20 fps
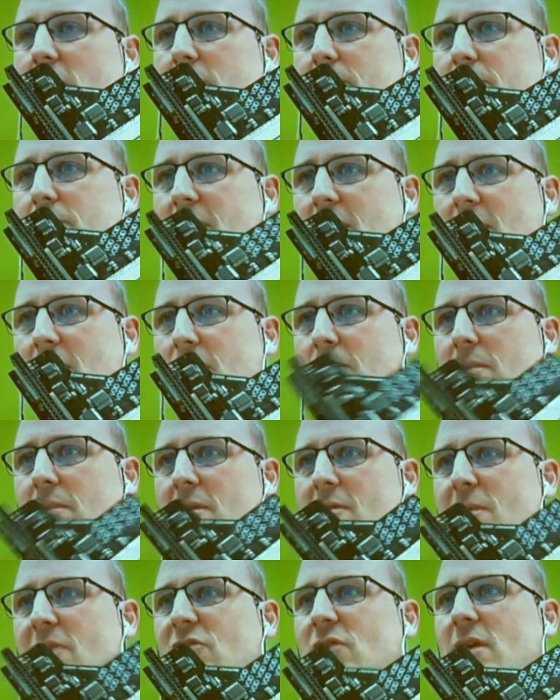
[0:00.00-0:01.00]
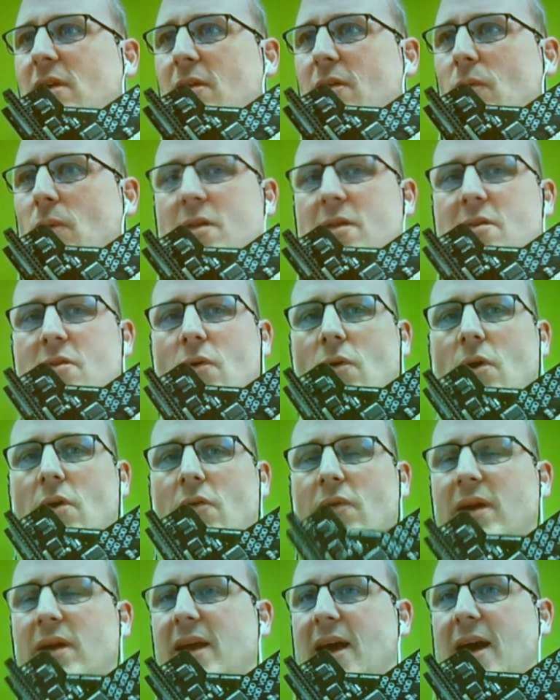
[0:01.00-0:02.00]
um, especially the ones who
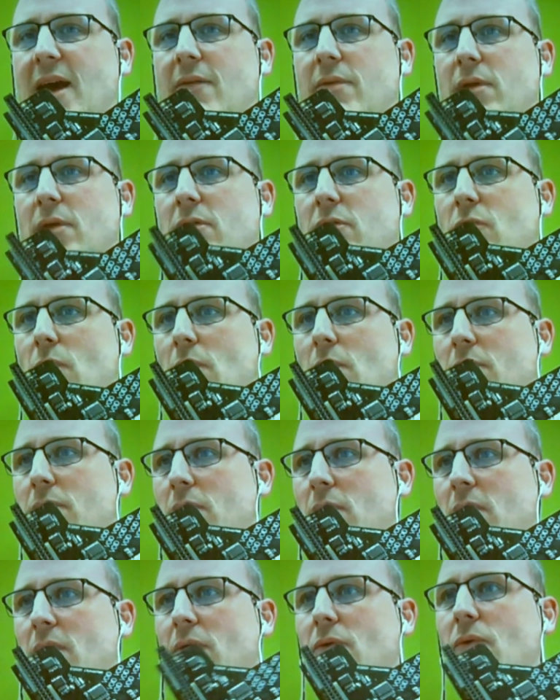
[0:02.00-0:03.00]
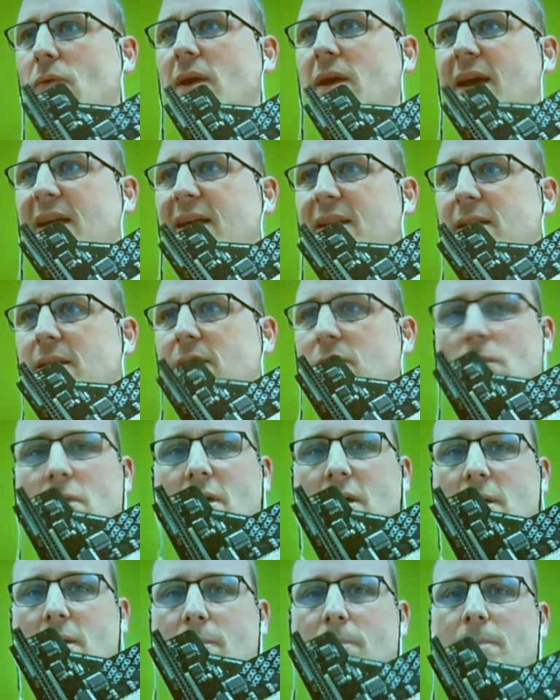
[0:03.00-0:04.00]
already have the
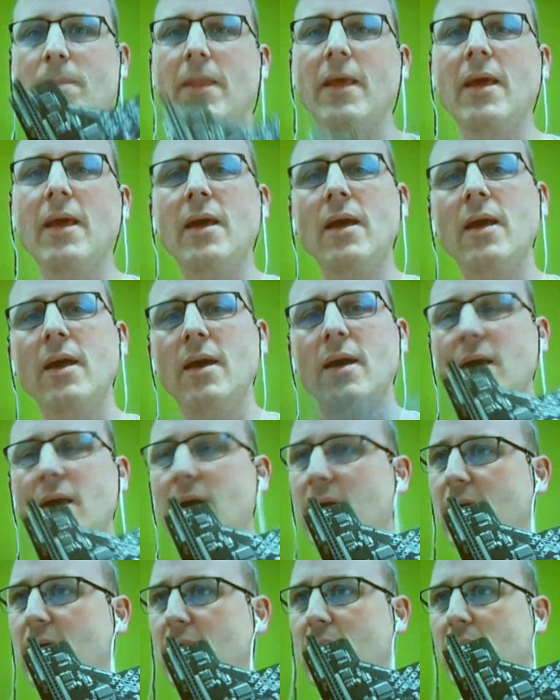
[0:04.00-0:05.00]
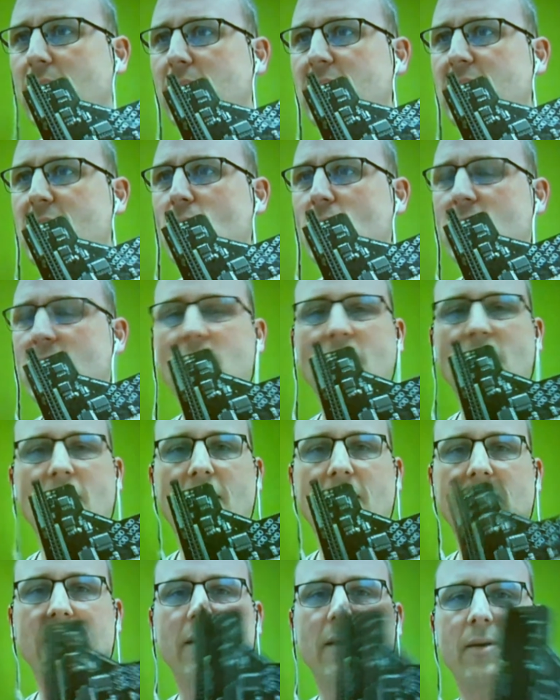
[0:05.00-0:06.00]
1233N. Uh, this
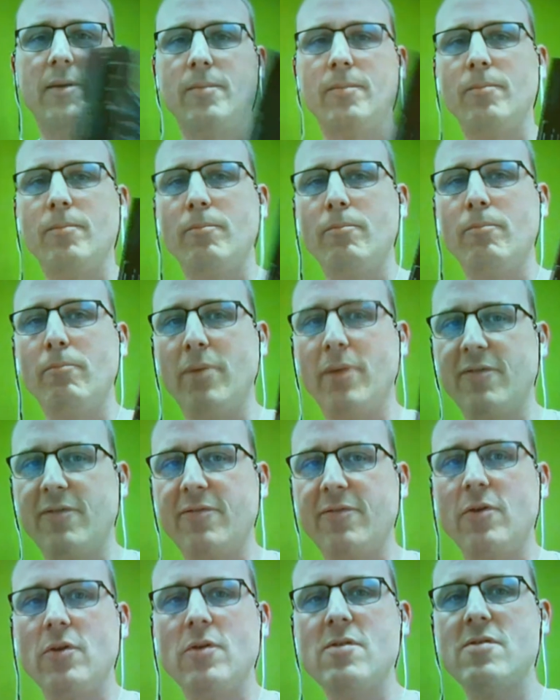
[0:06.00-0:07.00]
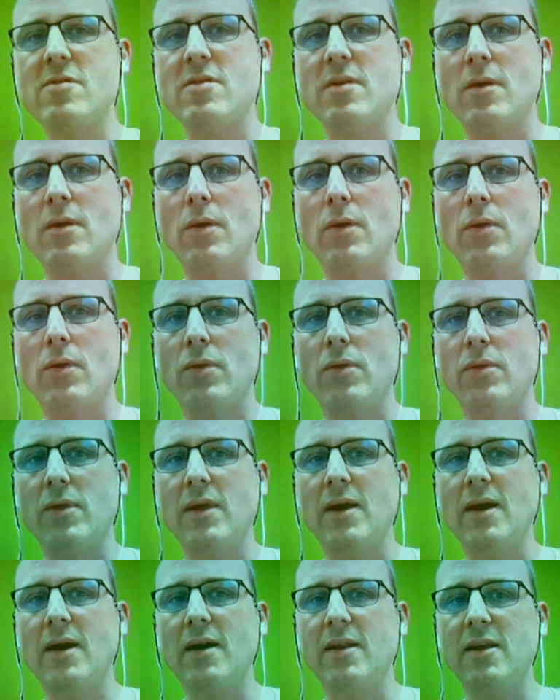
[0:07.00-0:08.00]
buffers the
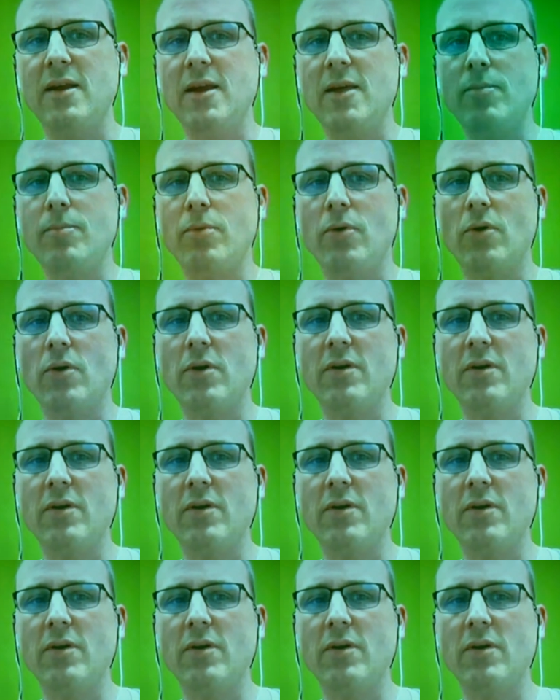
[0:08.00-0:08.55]
IDE port